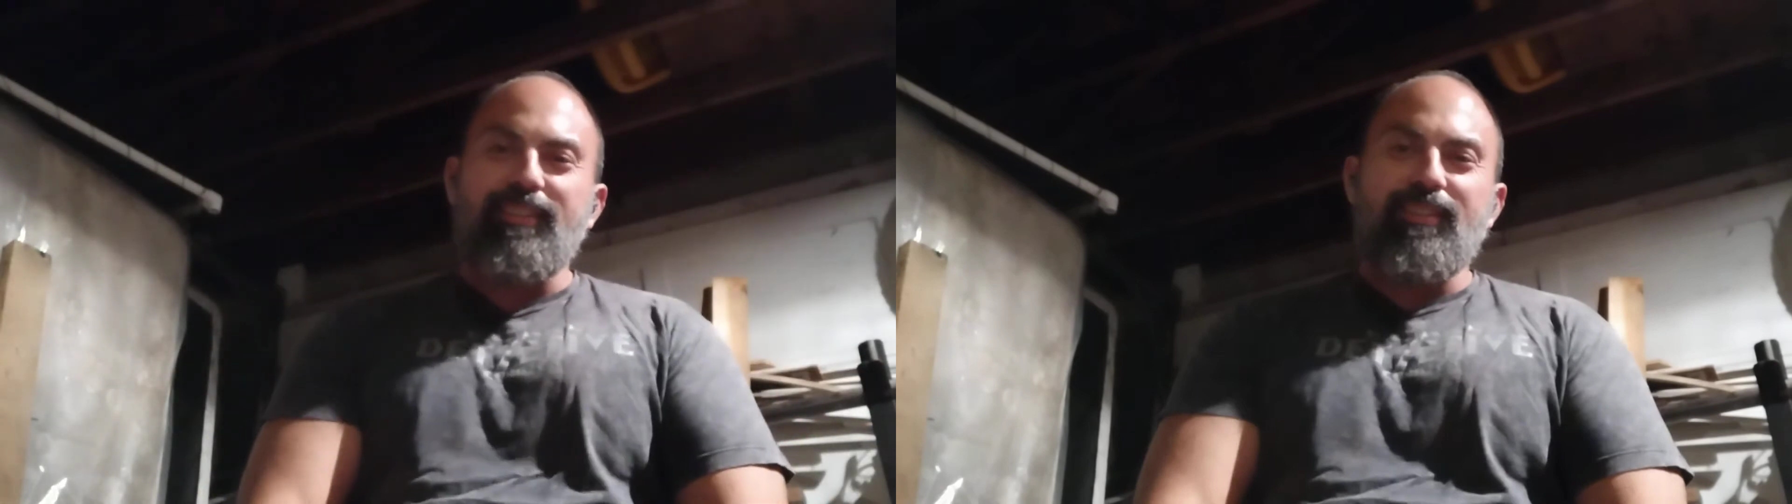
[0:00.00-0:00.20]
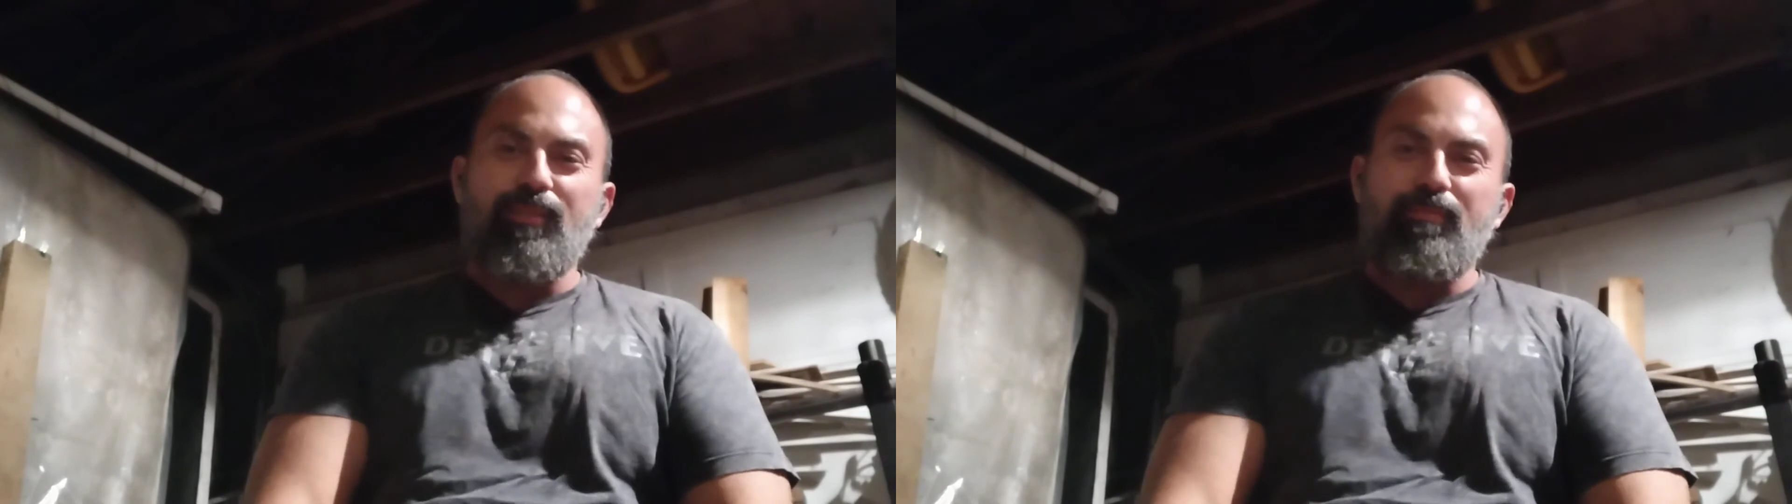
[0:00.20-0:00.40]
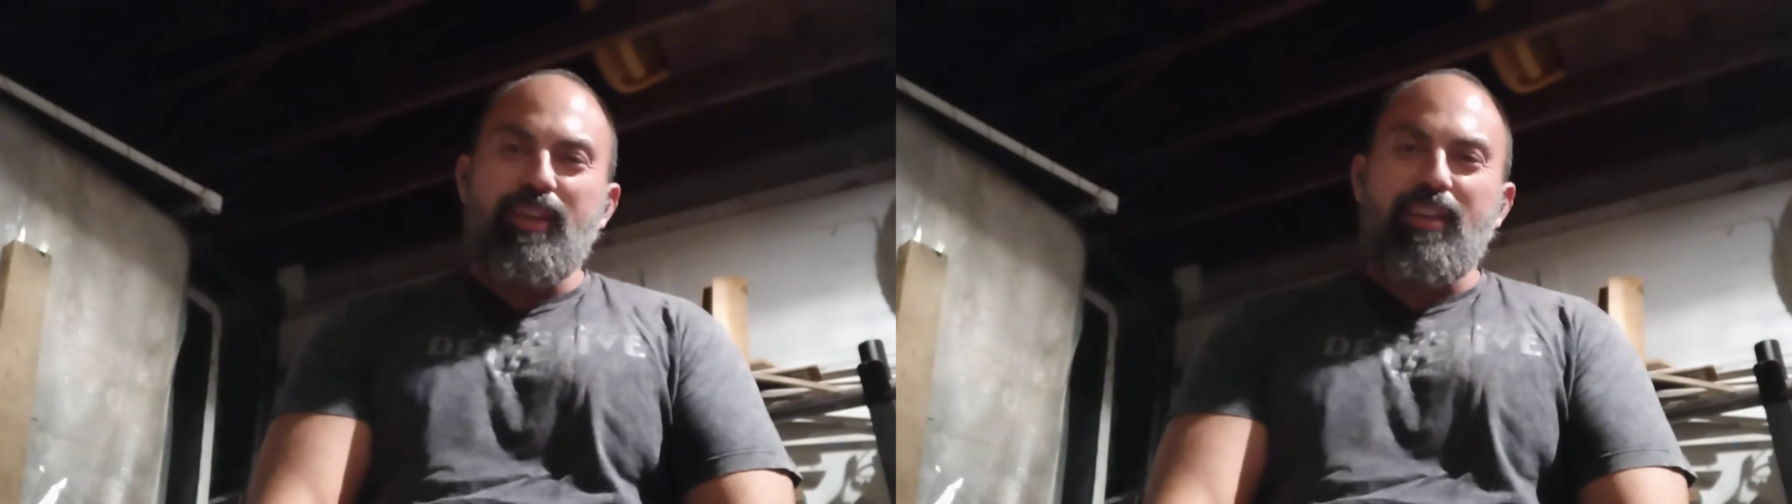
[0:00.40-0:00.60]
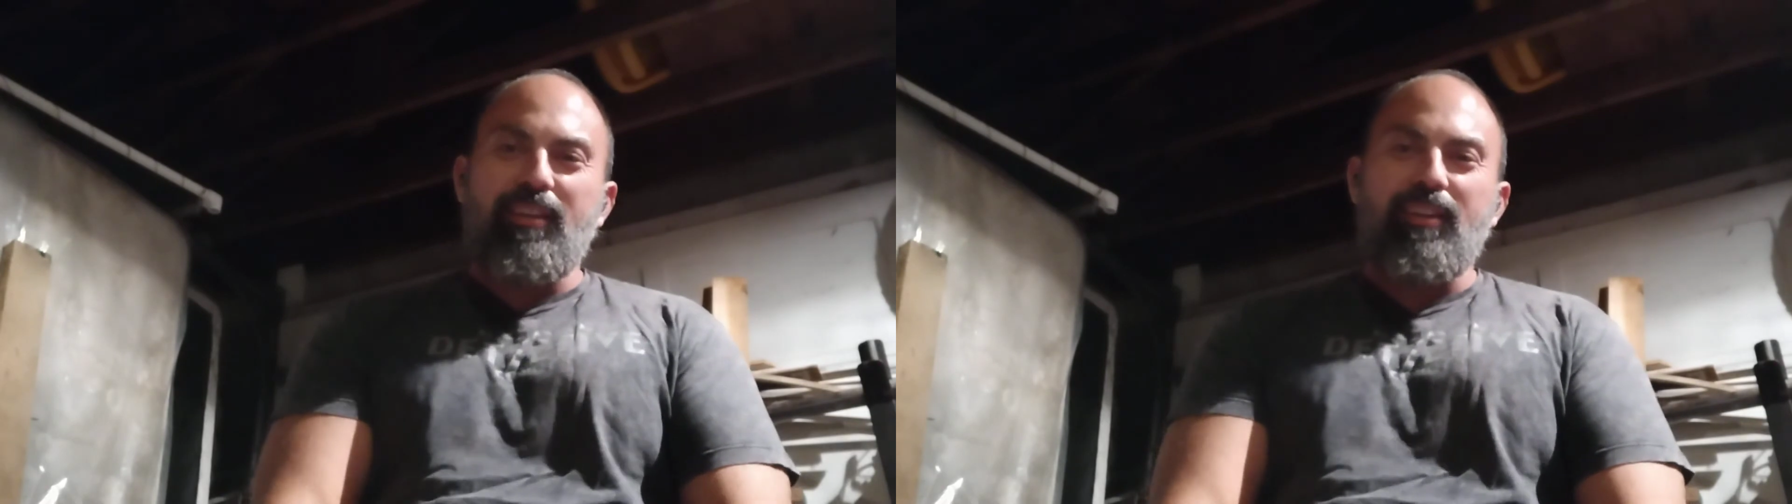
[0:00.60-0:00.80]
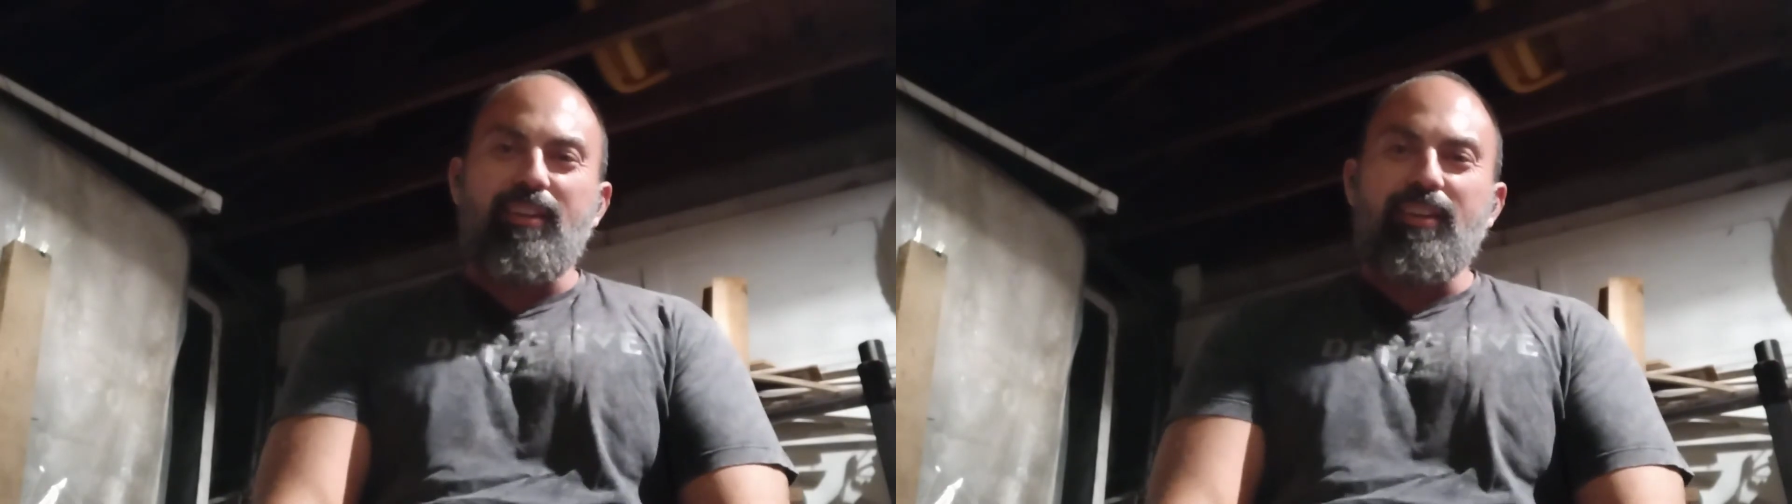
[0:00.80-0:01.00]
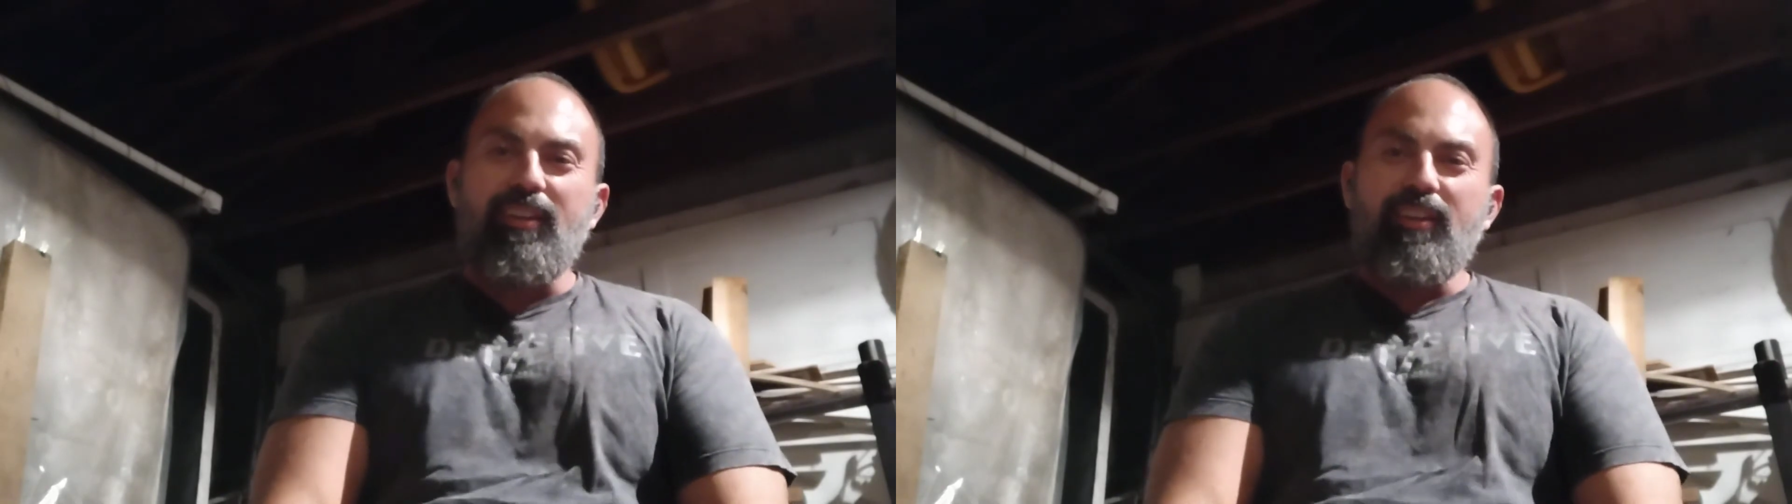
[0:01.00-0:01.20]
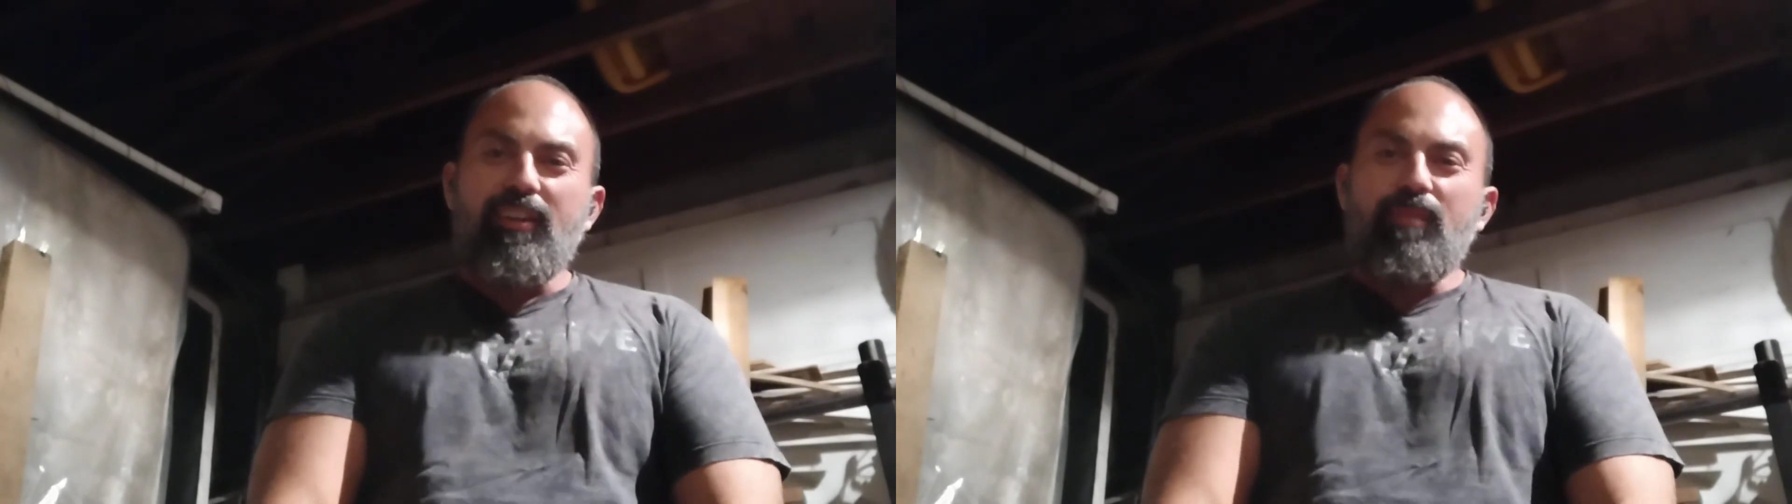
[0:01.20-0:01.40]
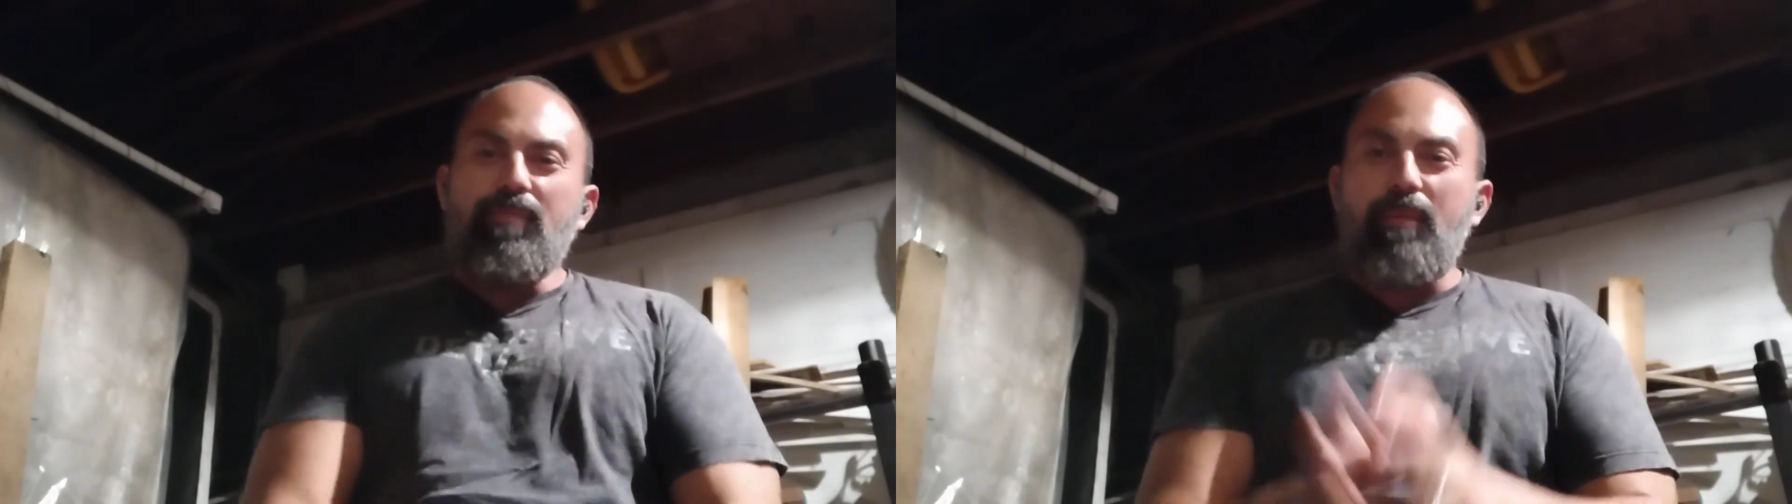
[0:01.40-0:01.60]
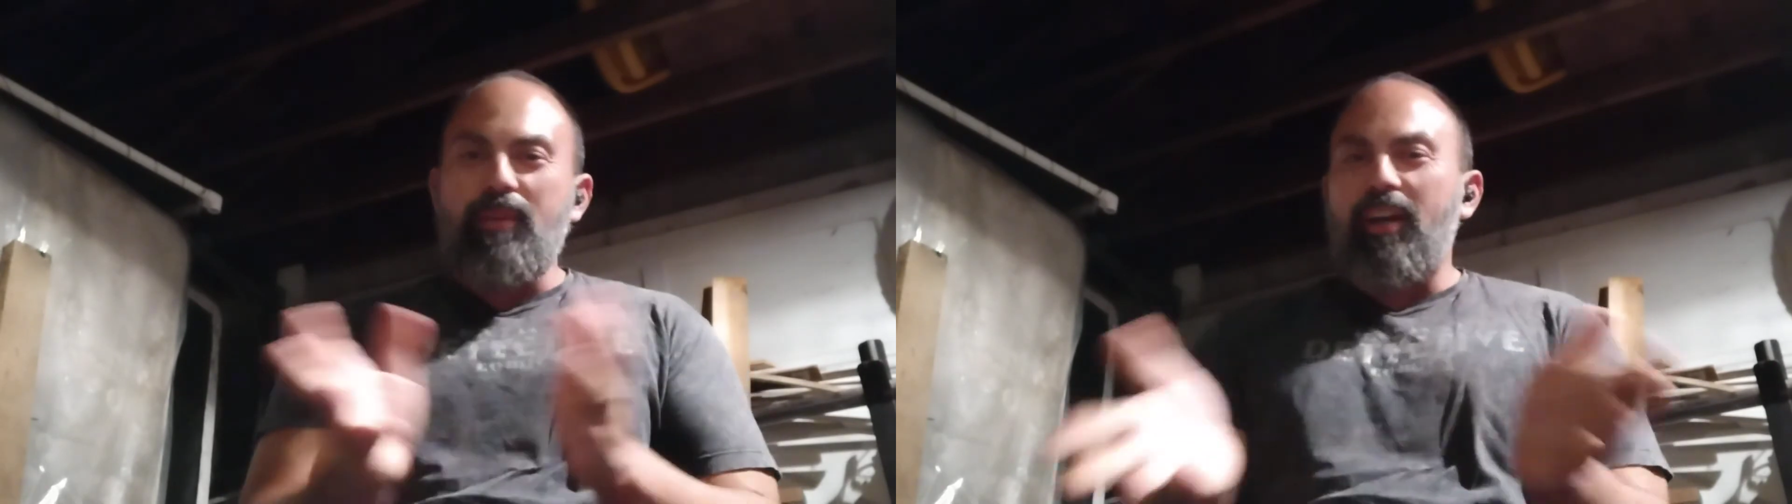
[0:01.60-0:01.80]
This is me pep